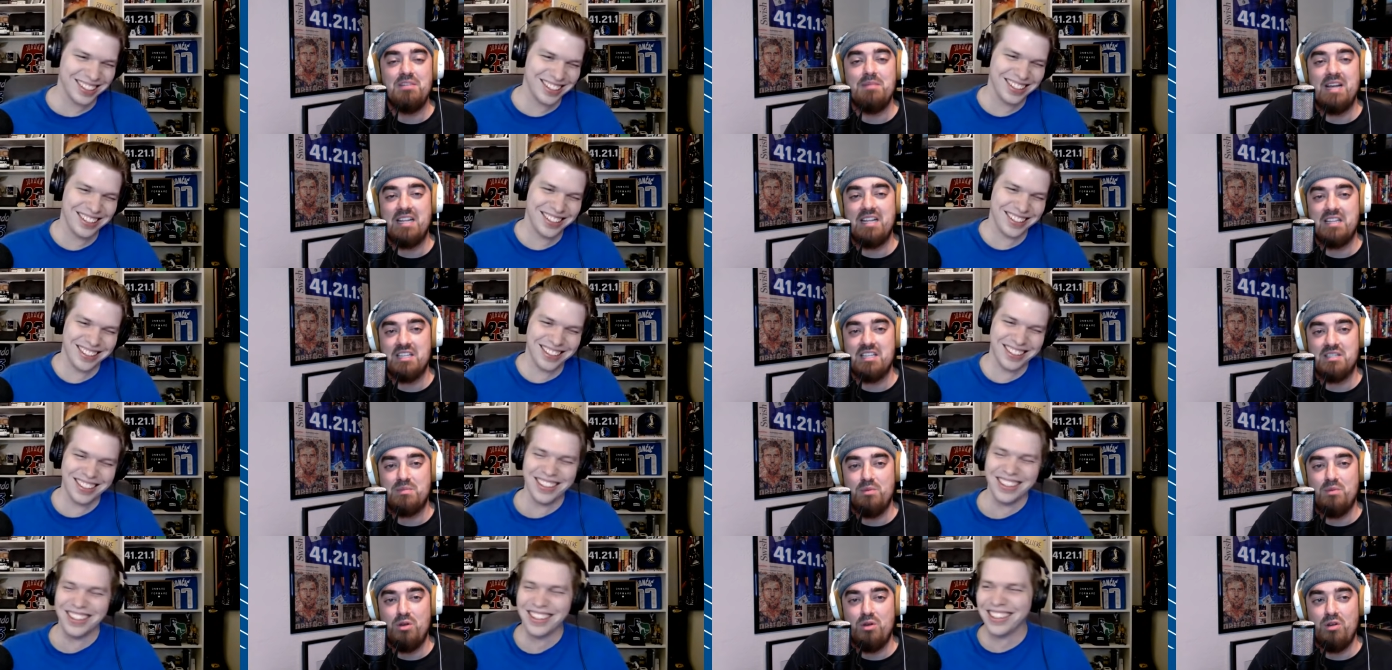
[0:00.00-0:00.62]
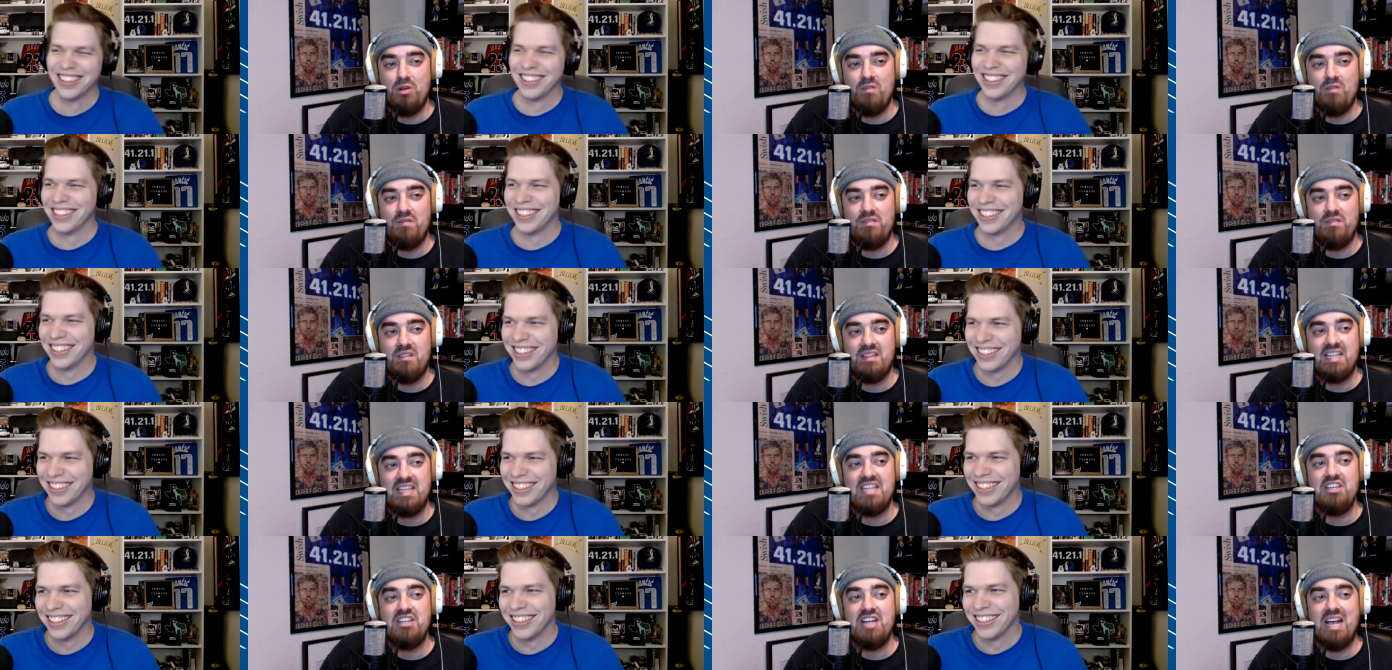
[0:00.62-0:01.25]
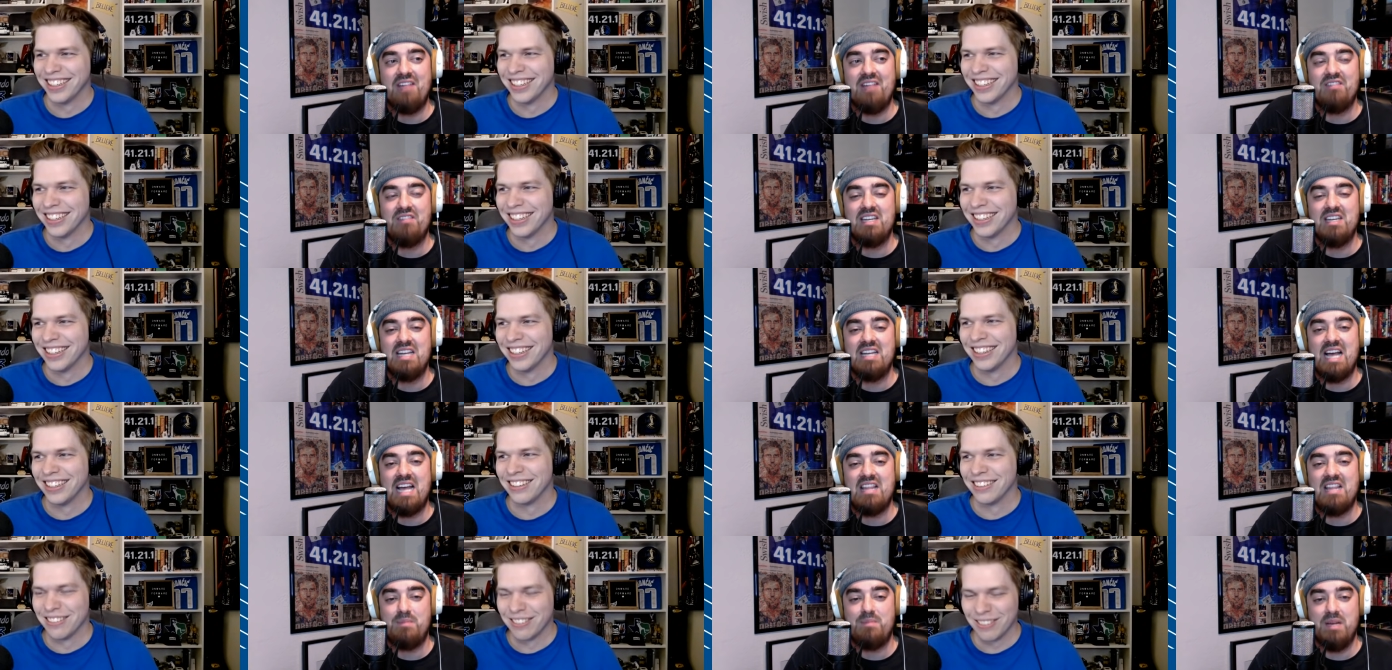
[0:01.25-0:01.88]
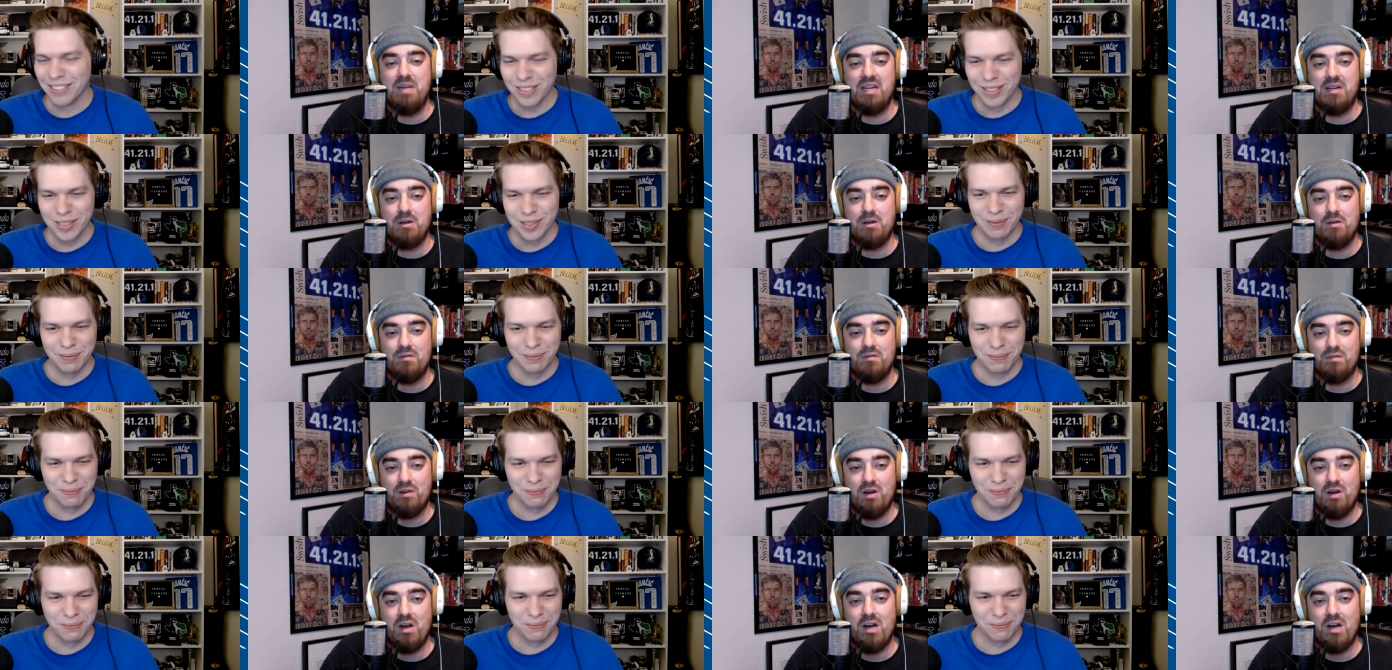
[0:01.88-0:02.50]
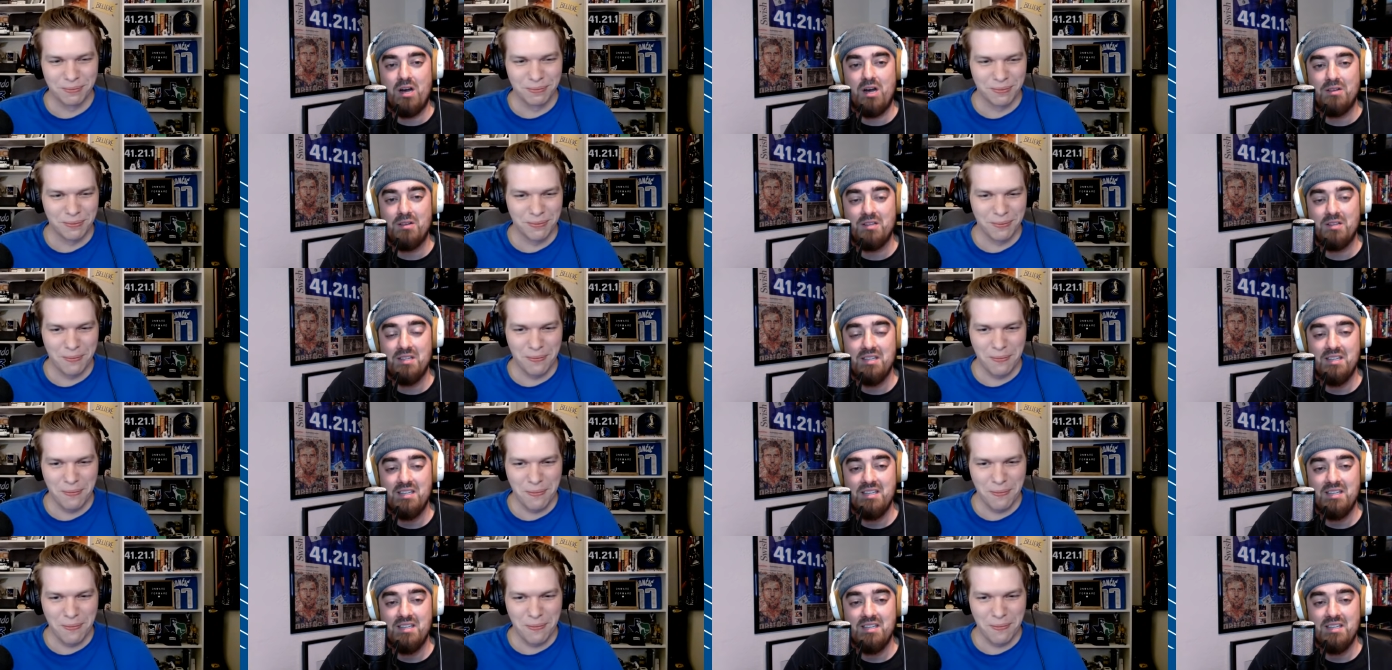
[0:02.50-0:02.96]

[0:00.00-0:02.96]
Speaker 1: you make this move. Then you have the ninth pick overall.